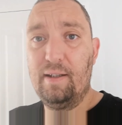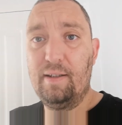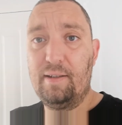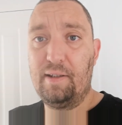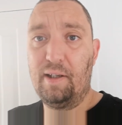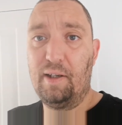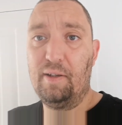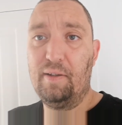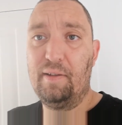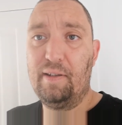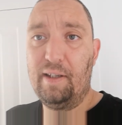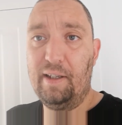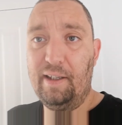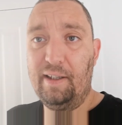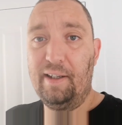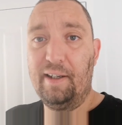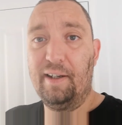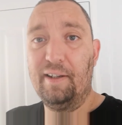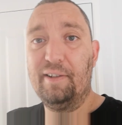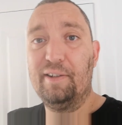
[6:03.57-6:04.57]
So there
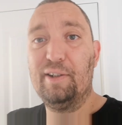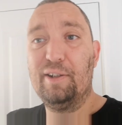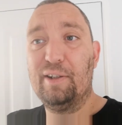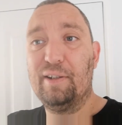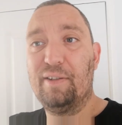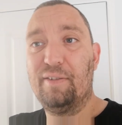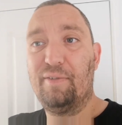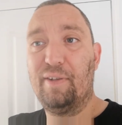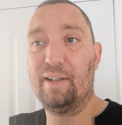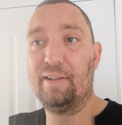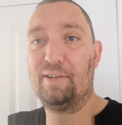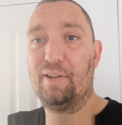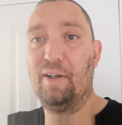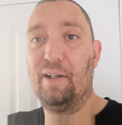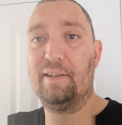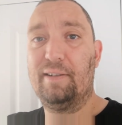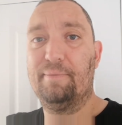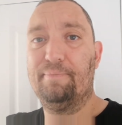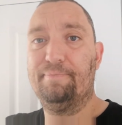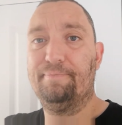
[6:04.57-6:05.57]
you go. Thanks,
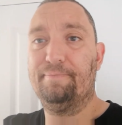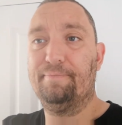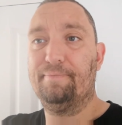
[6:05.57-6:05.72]
guys.